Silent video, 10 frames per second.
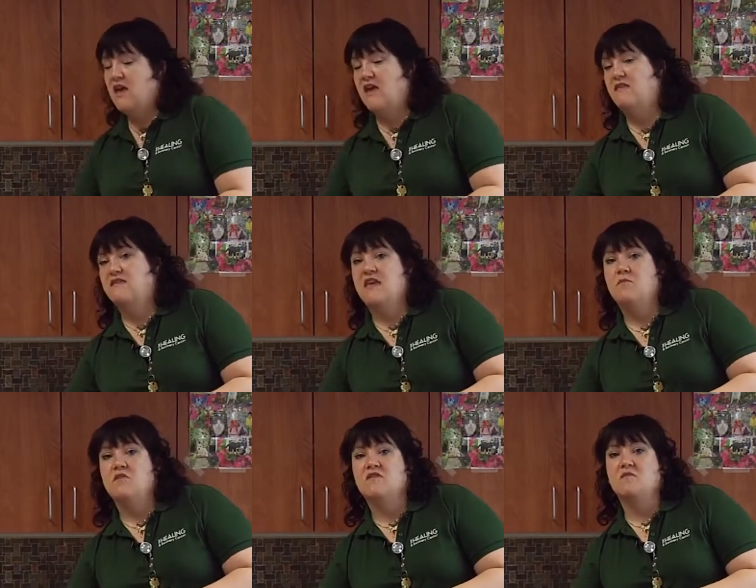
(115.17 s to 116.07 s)
And the
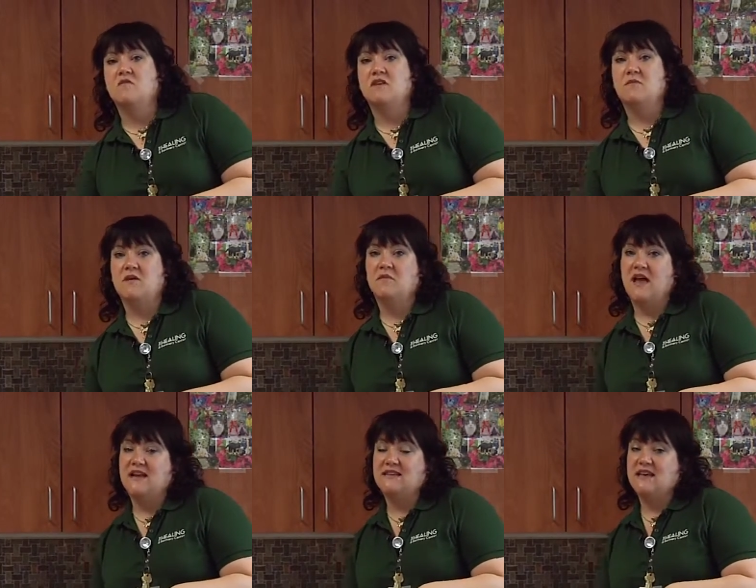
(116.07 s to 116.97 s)
same principle can be
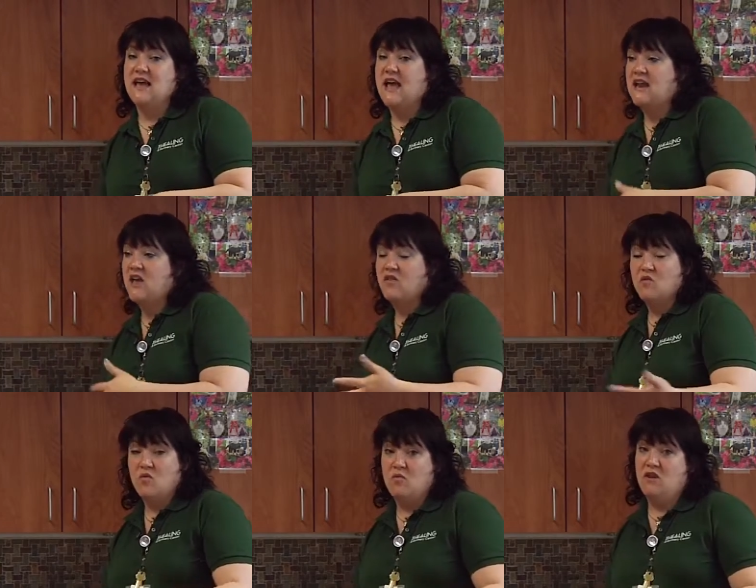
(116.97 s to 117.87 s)
applied to any
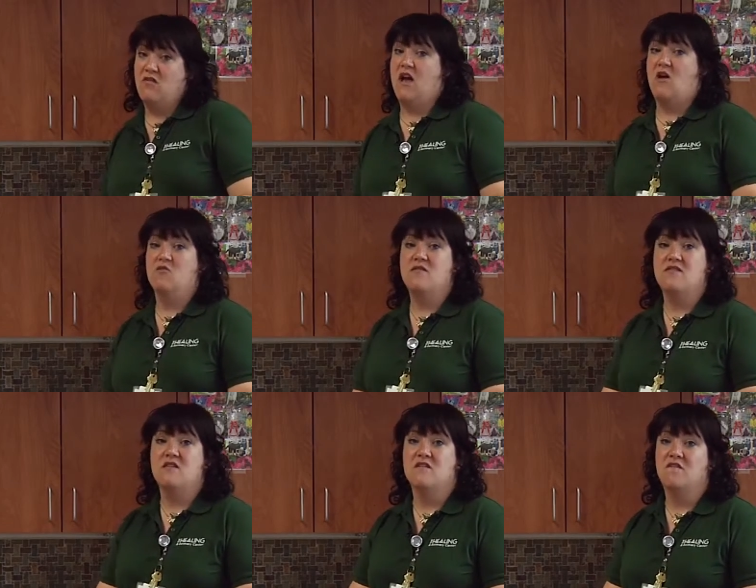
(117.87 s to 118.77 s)
other room in your house.
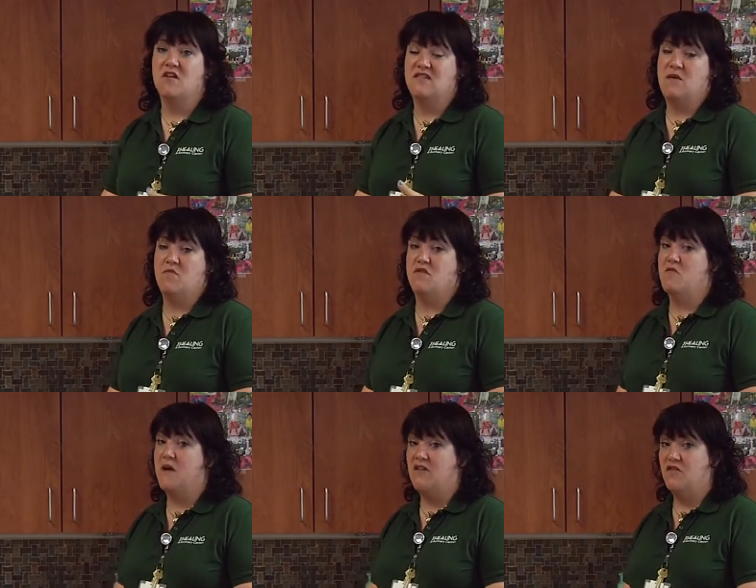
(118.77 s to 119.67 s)
For example,
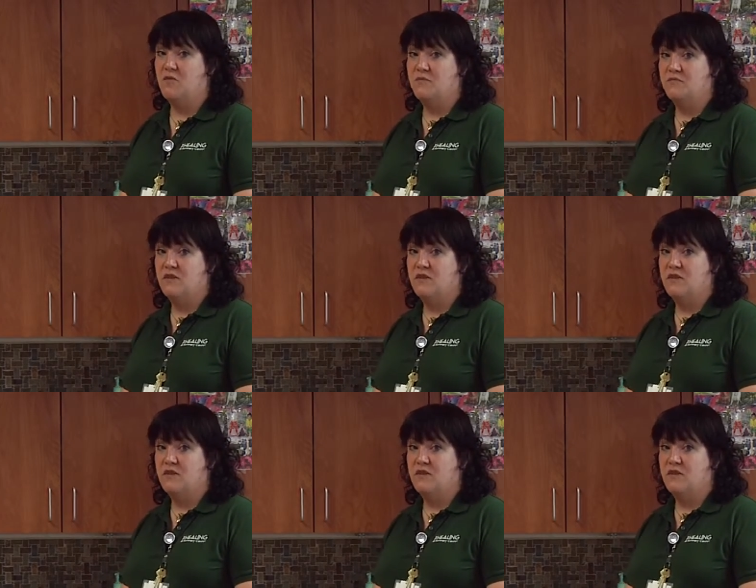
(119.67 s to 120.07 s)
your bedroom,